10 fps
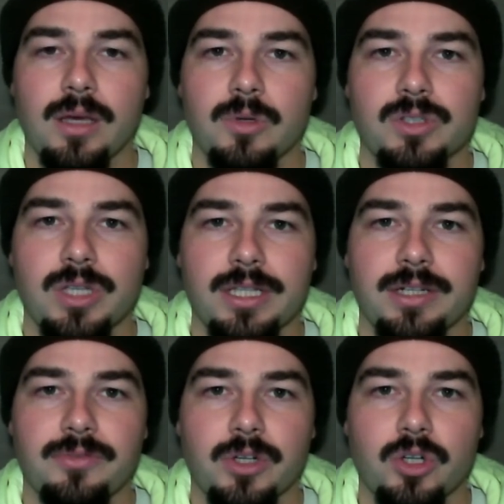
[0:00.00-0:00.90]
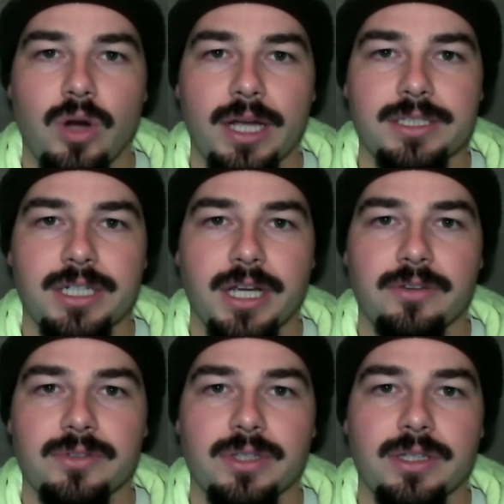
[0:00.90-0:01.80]
most likely a different
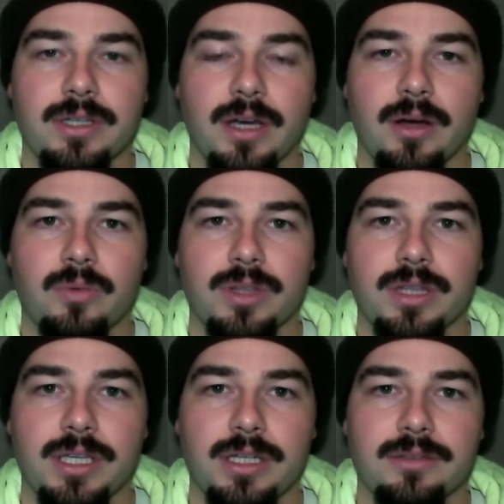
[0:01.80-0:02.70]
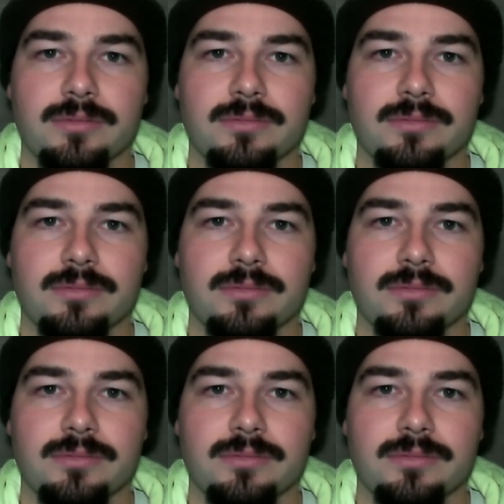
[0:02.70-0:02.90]
crankshaft with the,